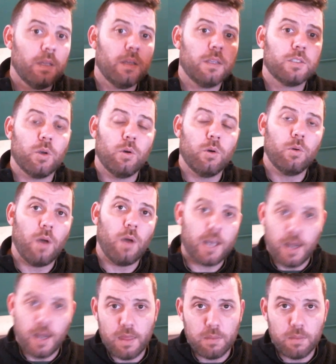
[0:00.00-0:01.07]
So I
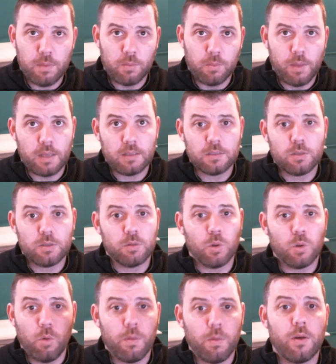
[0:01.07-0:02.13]
cut out the middleman. So it's
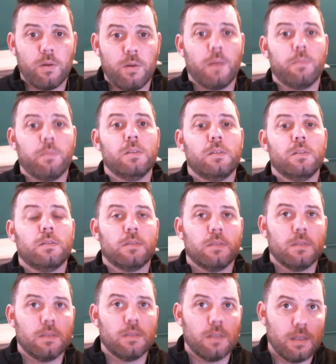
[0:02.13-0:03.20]
all my own numbers.
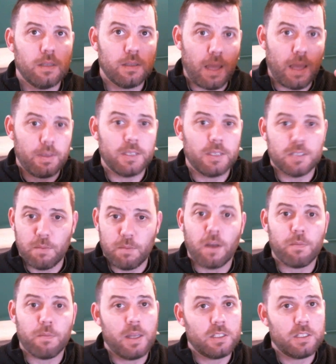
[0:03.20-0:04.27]
That means that I might
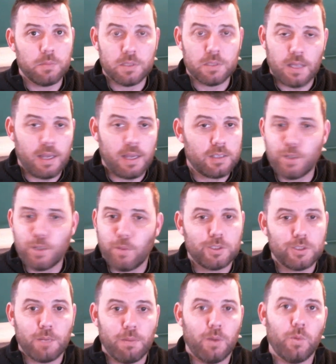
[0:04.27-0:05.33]
have made some mistakes. No one's
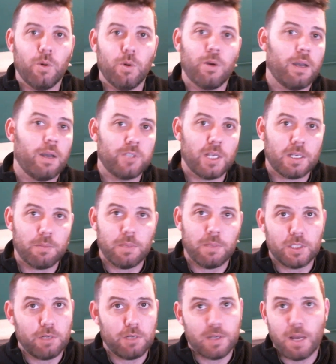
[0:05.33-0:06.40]
checked my work. I've checked it
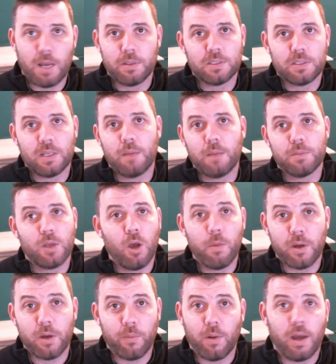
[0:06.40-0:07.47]
myself a couple of times. I hope I
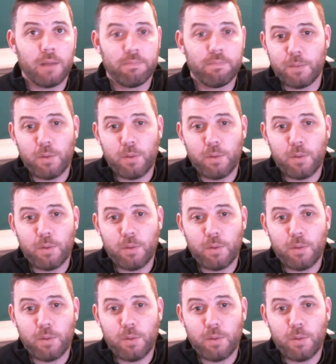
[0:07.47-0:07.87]
got it right. I